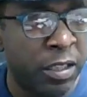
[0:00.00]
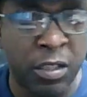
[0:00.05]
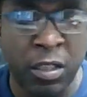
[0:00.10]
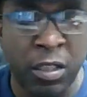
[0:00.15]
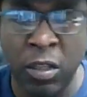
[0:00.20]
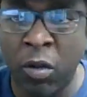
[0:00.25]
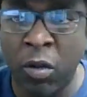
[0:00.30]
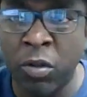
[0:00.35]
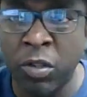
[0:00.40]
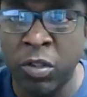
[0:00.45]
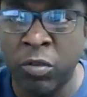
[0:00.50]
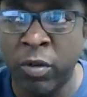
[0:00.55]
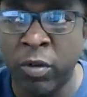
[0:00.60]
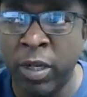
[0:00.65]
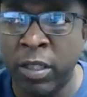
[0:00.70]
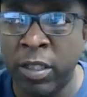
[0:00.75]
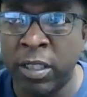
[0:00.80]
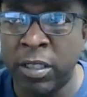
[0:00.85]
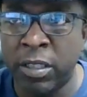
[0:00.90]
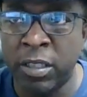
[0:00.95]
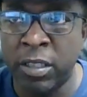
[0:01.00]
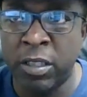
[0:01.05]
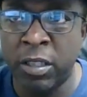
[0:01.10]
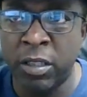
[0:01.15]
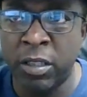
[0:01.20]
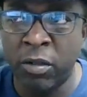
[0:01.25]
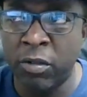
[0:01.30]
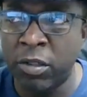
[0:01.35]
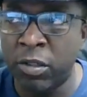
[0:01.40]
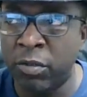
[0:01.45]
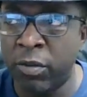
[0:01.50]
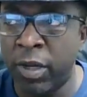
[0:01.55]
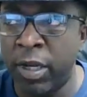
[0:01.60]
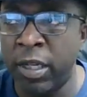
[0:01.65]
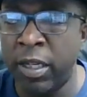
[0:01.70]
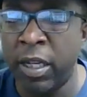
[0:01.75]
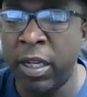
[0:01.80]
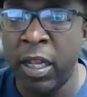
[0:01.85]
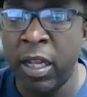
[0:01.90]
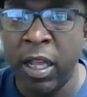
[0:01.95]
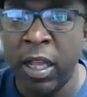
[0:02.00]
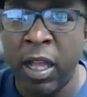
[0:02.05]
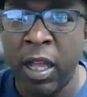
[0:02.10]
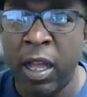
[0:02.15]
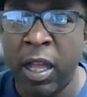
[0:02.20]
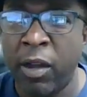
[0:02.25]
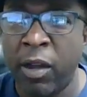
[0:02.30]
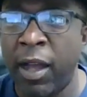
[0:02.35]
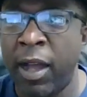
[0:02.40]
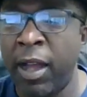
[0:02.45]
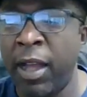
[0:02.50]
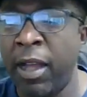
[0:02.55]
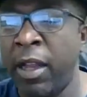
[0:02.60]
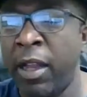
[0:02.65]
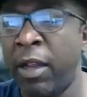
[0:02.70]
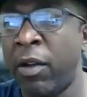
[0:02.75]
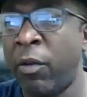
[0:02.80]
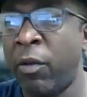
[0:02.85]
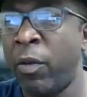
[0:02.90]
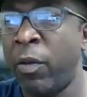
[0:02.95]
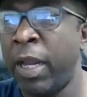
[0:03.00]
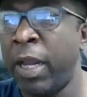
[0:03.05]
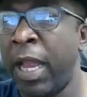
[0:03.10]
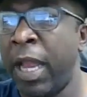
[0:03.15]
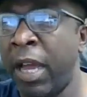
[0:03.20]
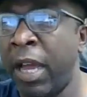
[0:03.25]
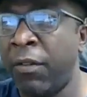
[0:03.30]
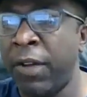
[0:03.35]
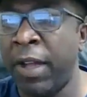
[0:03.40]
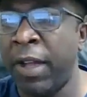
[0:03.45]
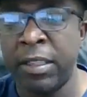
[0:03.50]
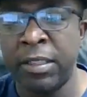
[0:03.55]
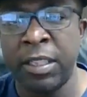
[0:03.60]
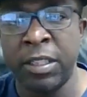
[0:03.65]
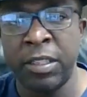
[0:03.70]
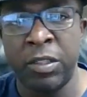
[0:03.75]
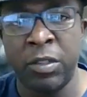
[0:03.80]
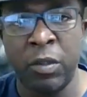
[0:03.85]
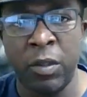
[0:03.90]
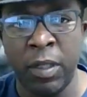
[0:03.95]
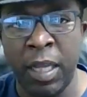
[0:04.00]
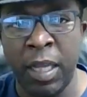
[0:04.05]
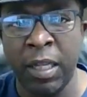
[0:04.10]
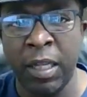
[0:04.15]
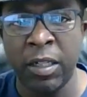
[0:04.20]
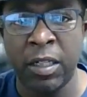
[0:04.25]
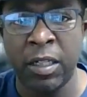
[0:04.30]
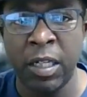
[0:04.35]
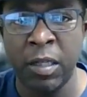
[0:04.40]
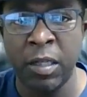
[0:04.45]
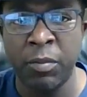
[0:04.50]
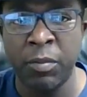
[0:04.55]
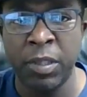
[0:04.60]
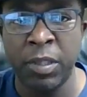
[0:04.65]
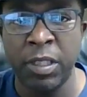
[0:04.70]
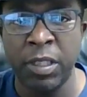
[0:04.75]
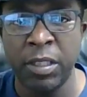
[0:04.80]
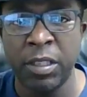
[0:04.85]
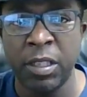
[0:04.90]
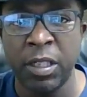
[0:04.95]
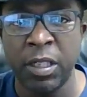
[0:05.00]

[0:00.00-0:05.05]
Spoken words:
is the lowest rate, this is the lowest rate. We have access to a lot of companies.